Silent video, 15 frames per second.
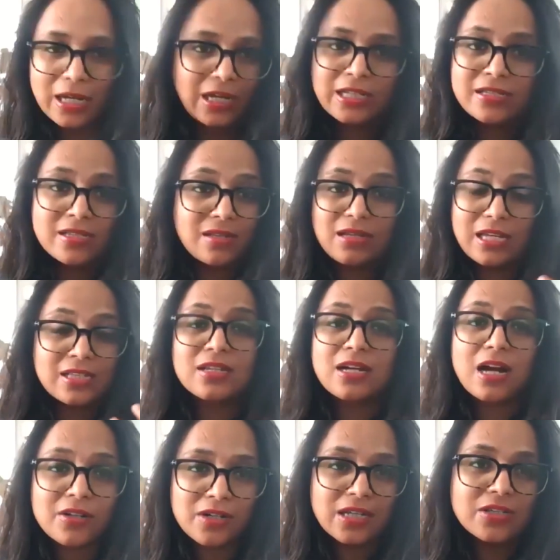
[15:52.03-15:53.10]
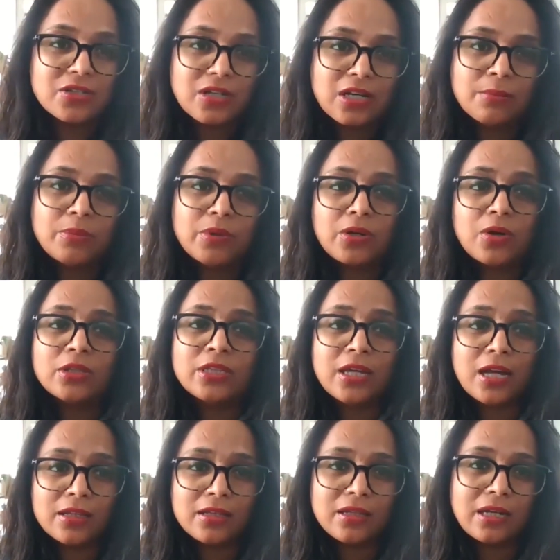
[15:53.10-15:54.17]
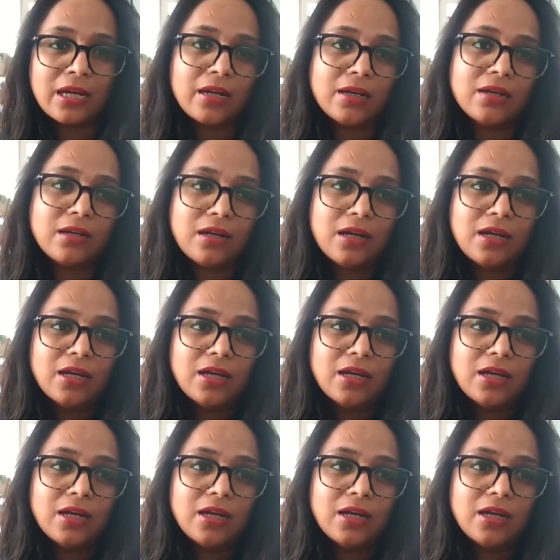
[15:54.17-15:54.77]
it's gut wrenching, but on the other hand,